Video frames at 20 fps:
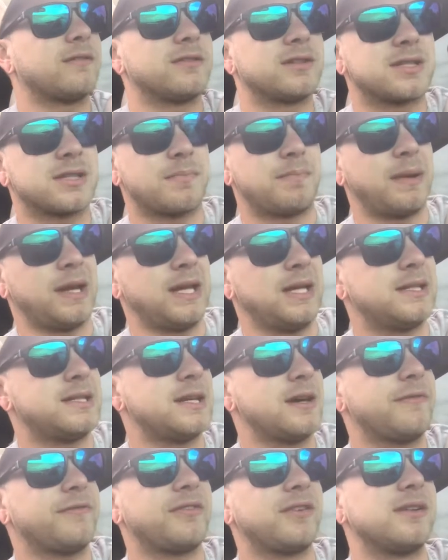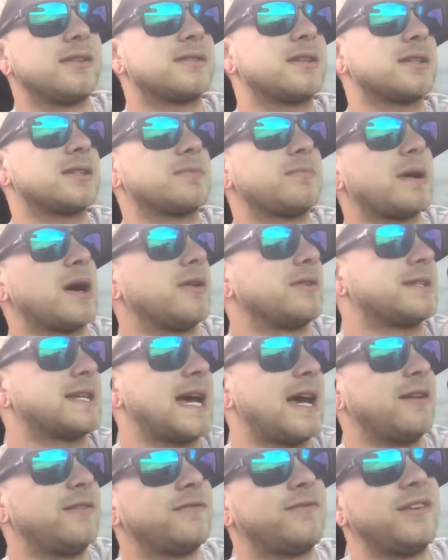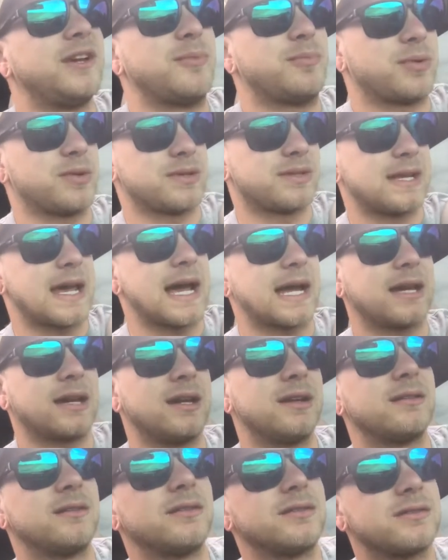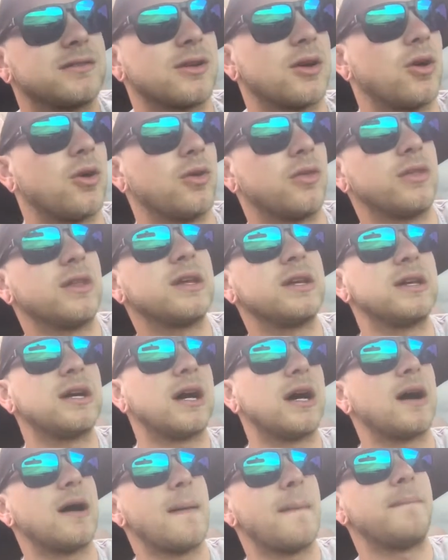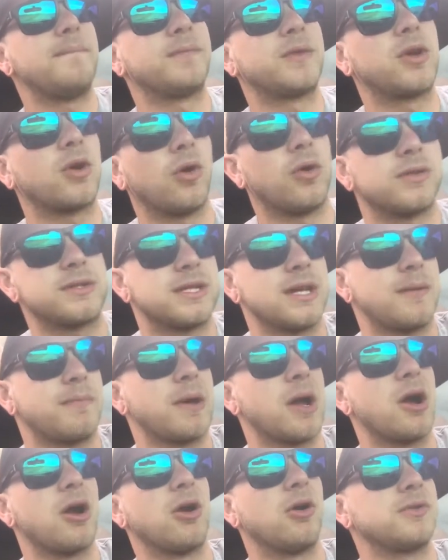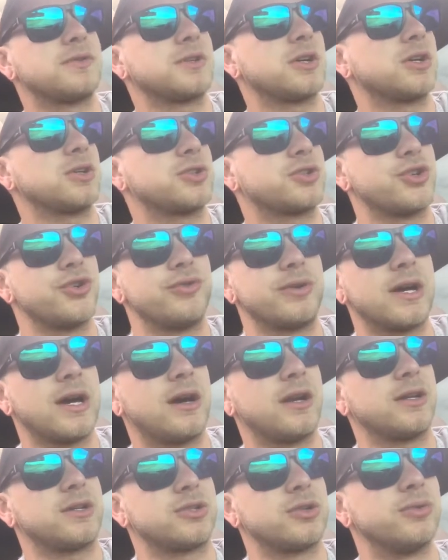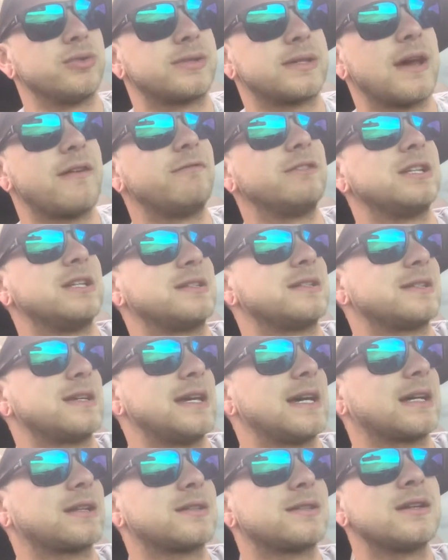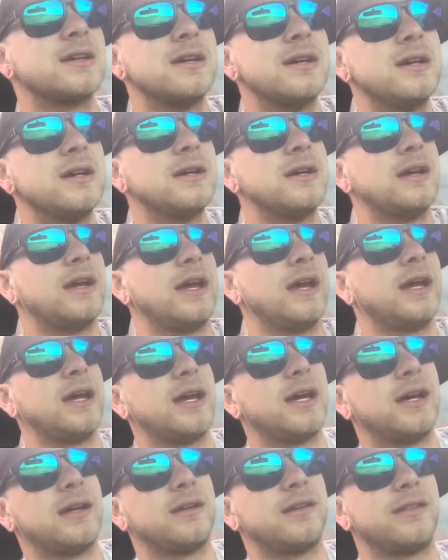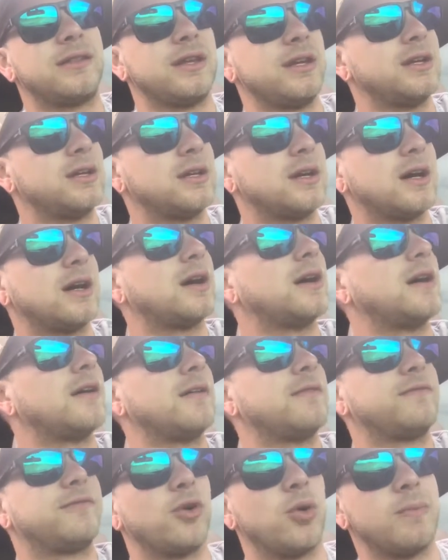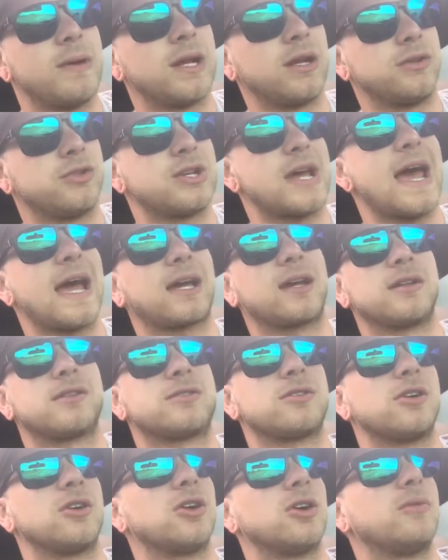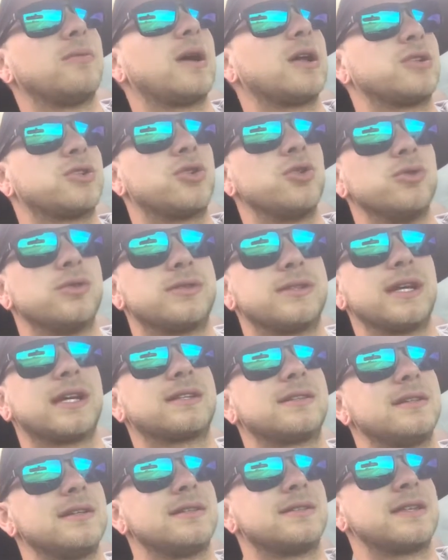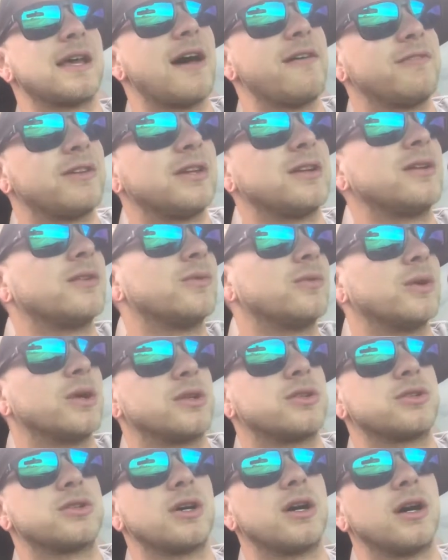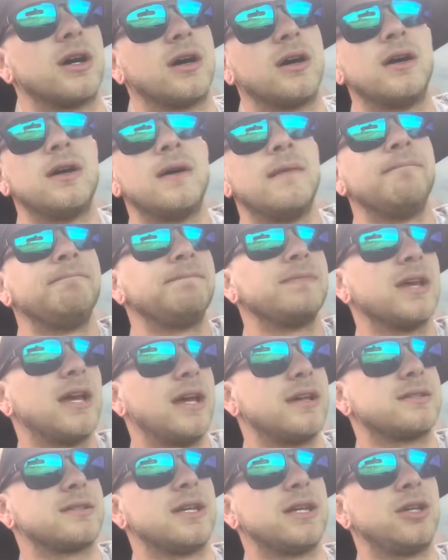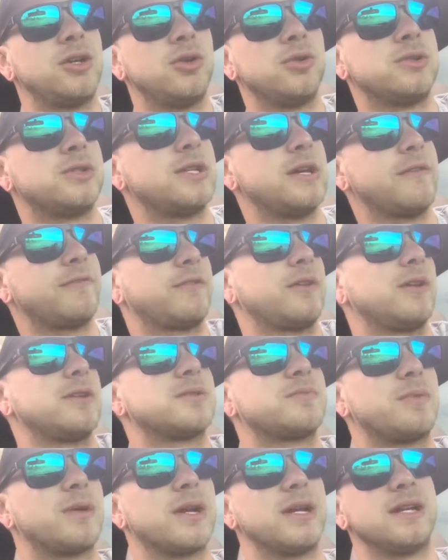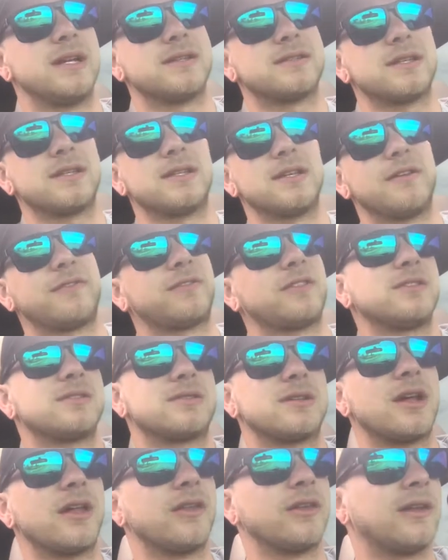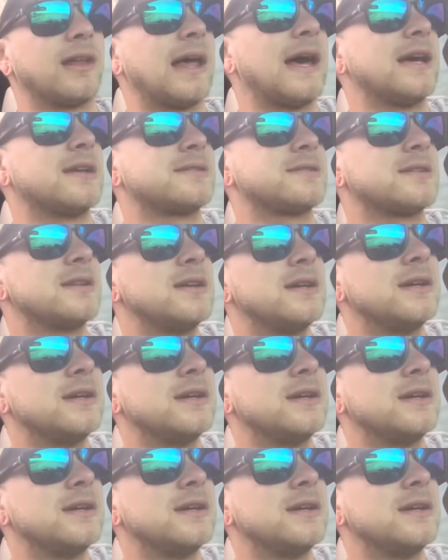Speed difference is about 10 feet per second. So the gold tip arrows are shooting out at 276, and the Full Metal Jackets are about 267, which isn't a huge difference, but it is a difference nonetheless.